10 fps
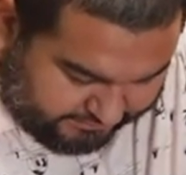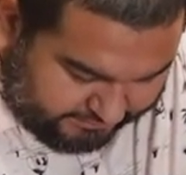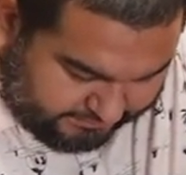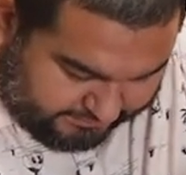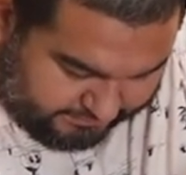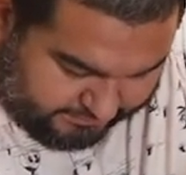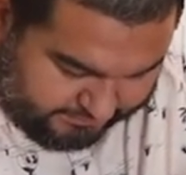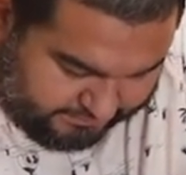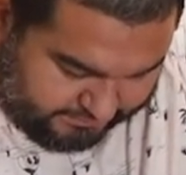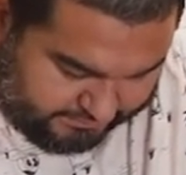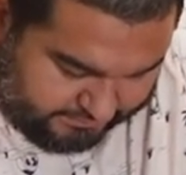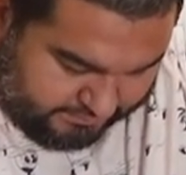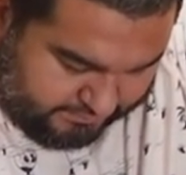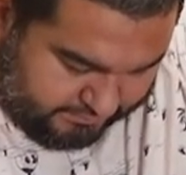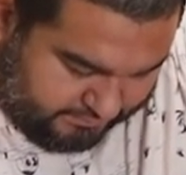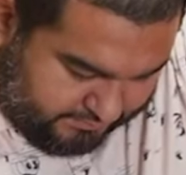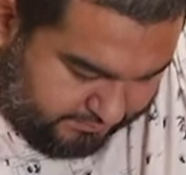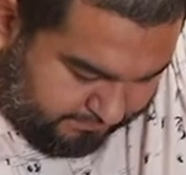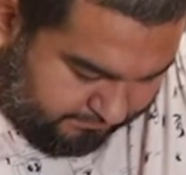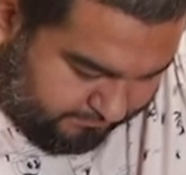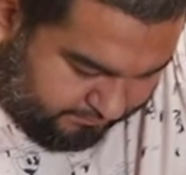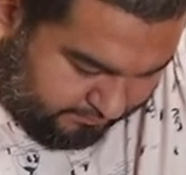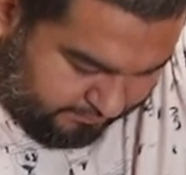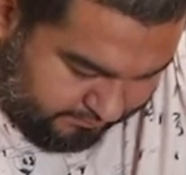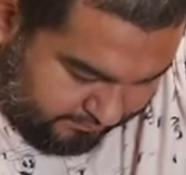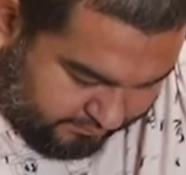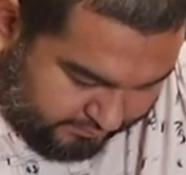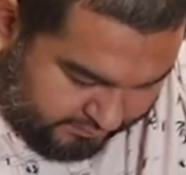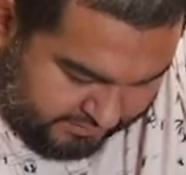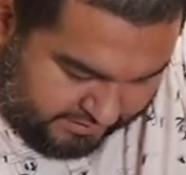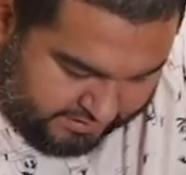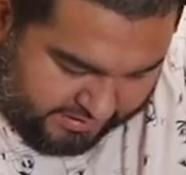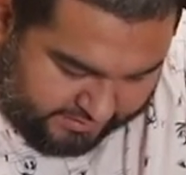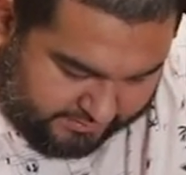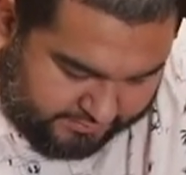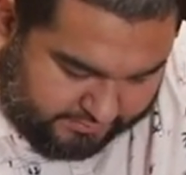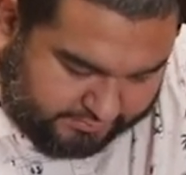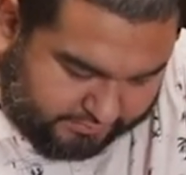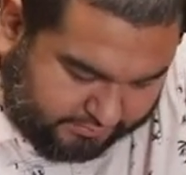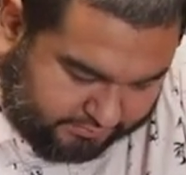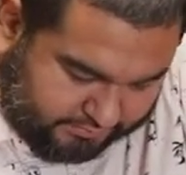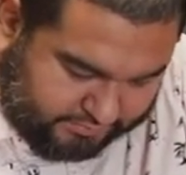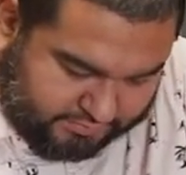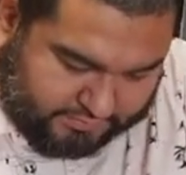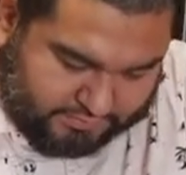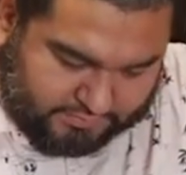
[no speech]